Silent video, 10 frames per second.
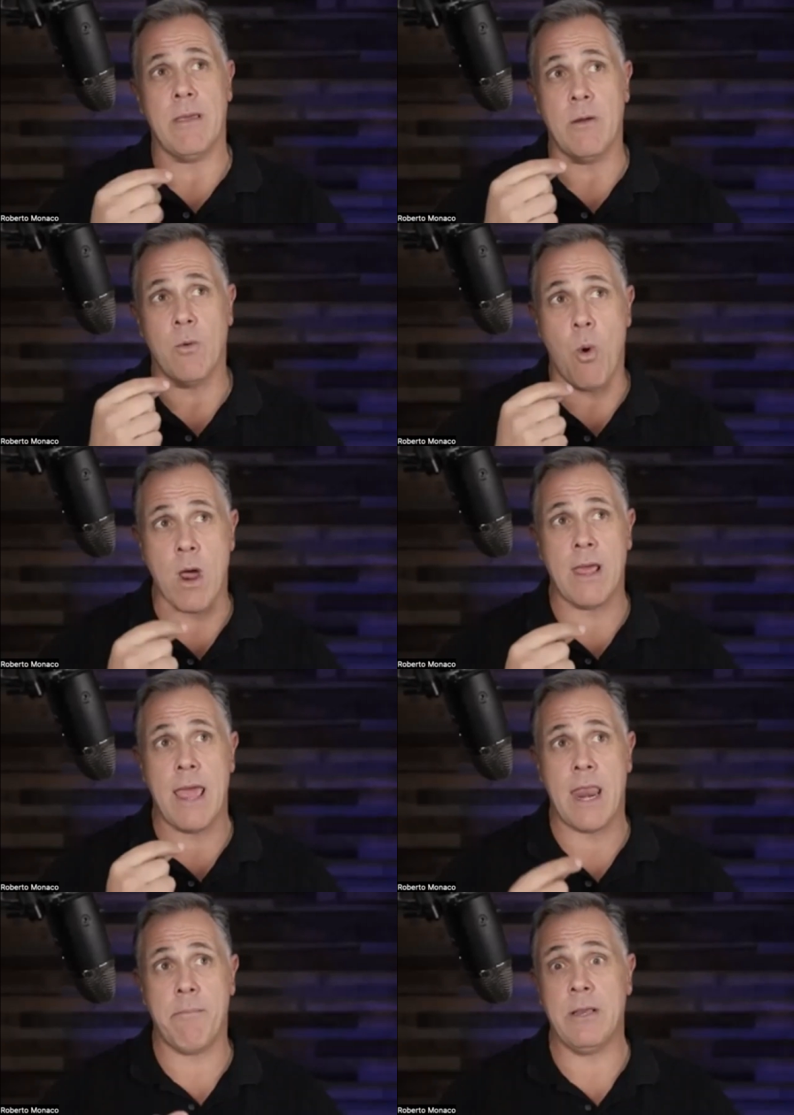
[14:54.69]
one
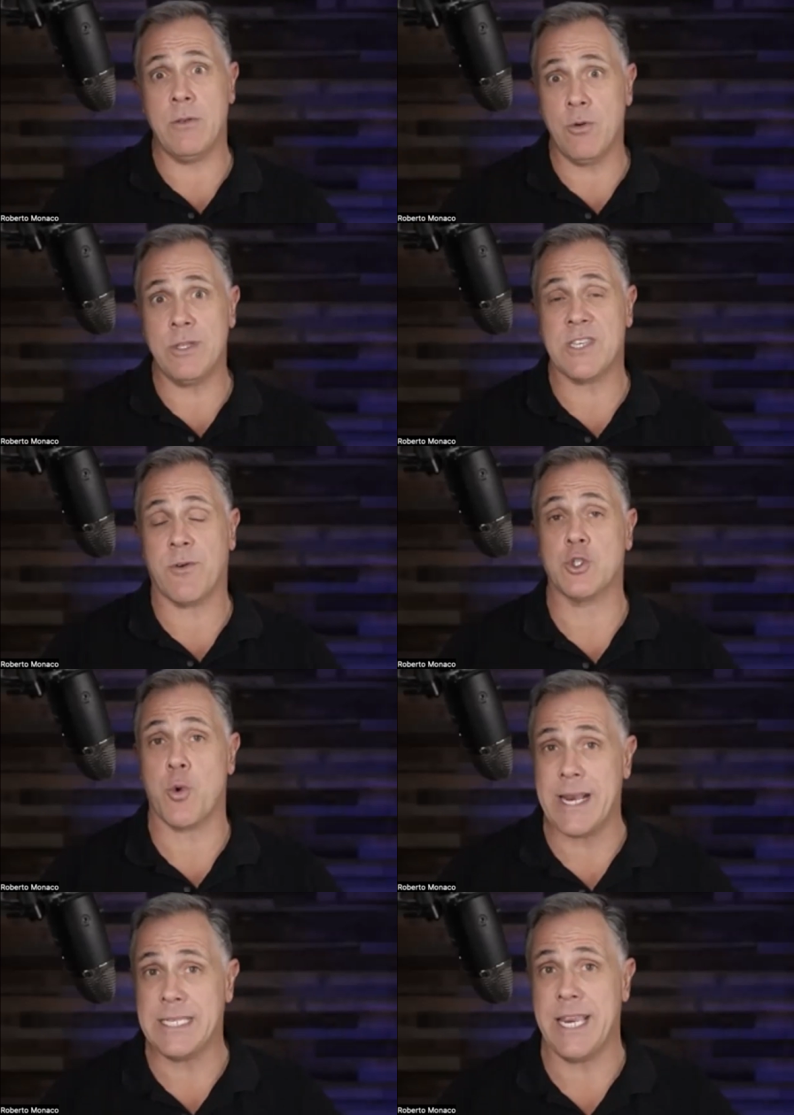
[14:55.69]
and i've been doing this for
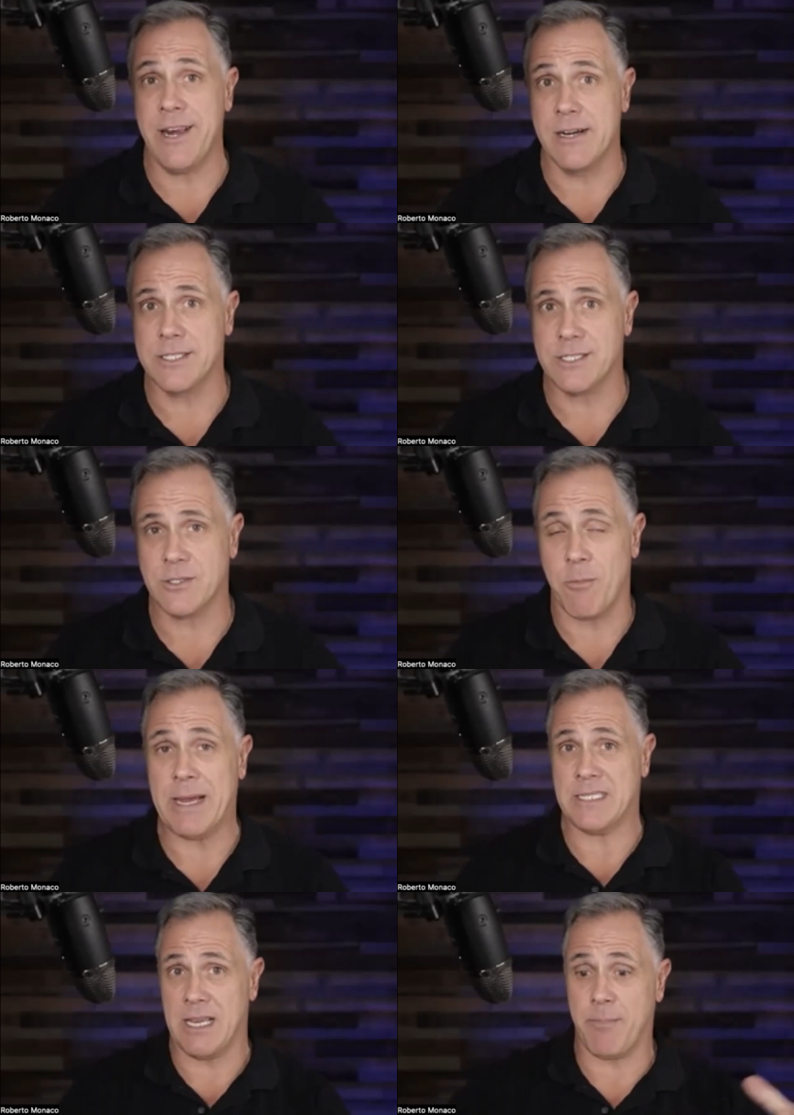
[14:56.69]
20 years so my
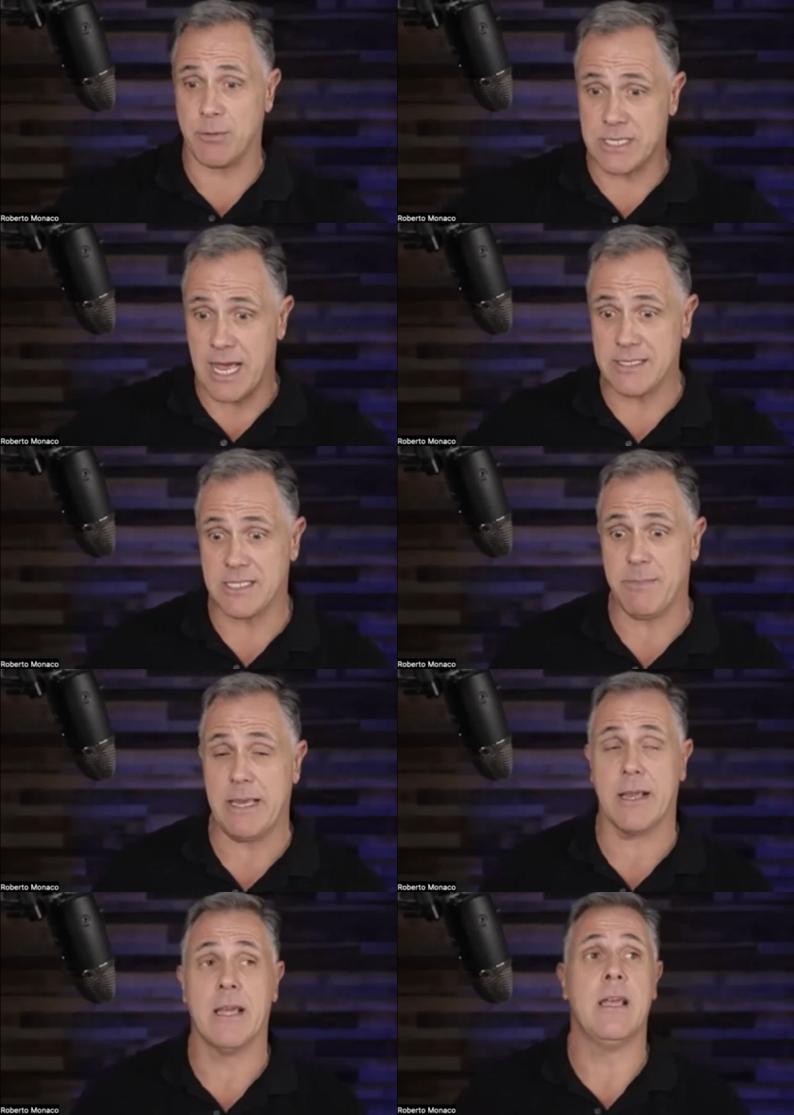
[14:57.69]
sample size is
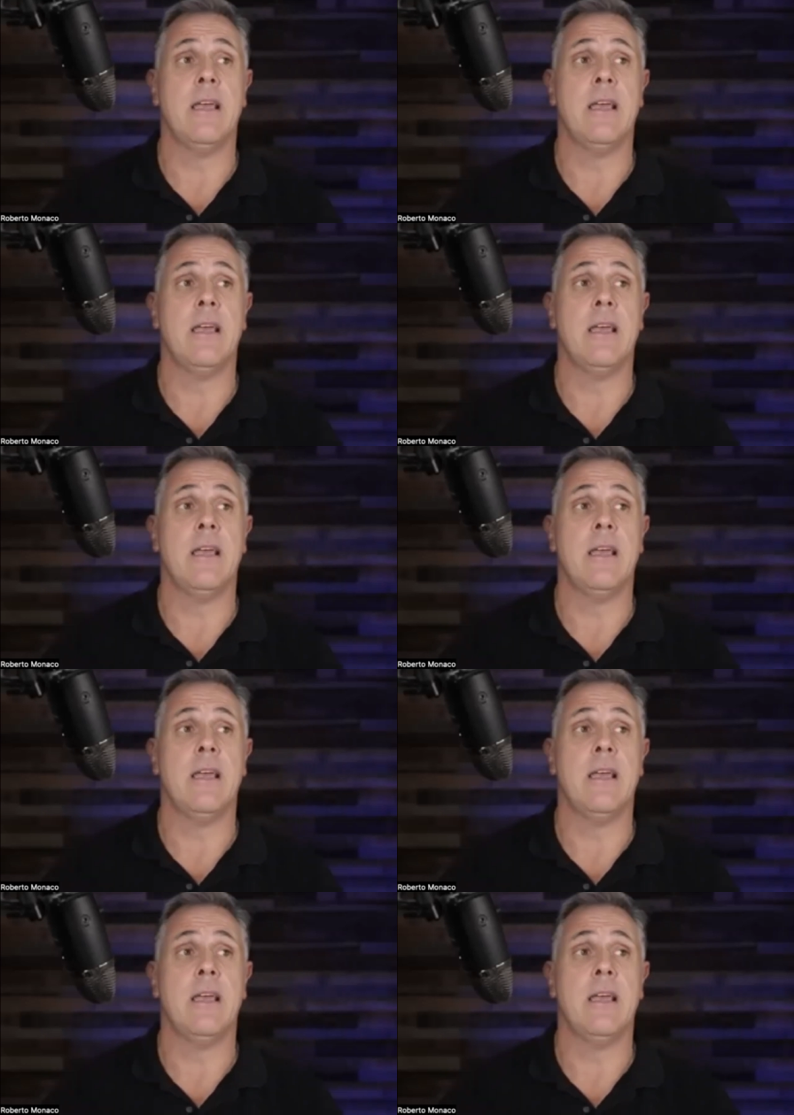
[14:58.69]
big